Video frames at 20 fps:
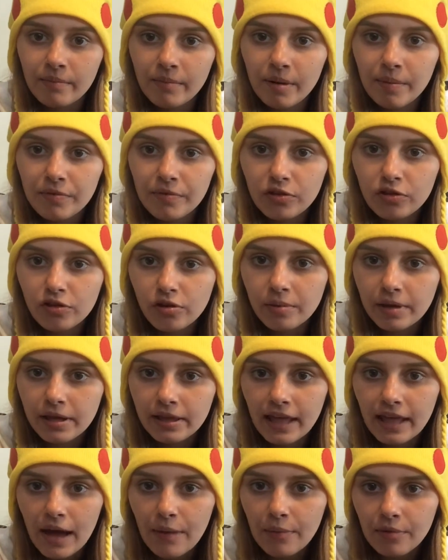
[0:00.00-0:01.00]
I'm
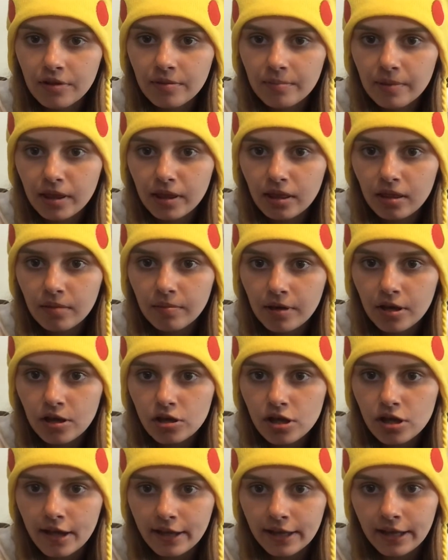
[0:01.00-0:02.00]
assuming that was meant to be
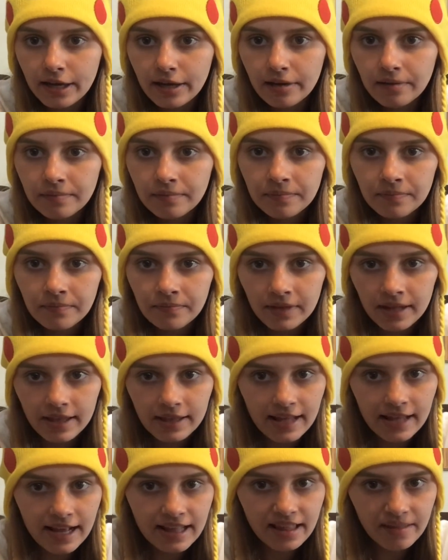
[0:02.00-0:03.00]
Jenny.
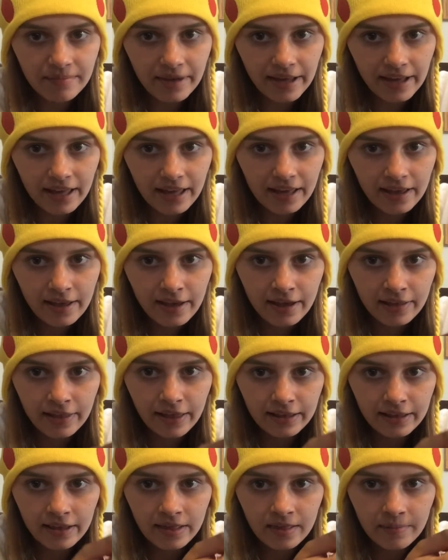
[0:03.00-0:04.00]
That's Mikey. I
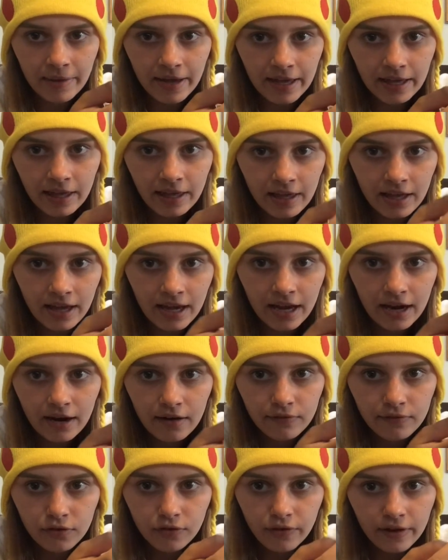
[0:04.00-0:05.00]
like the spiky hair
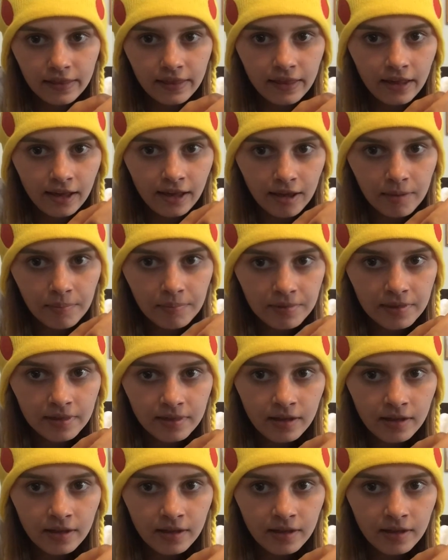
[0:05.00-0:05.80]
with the red tips.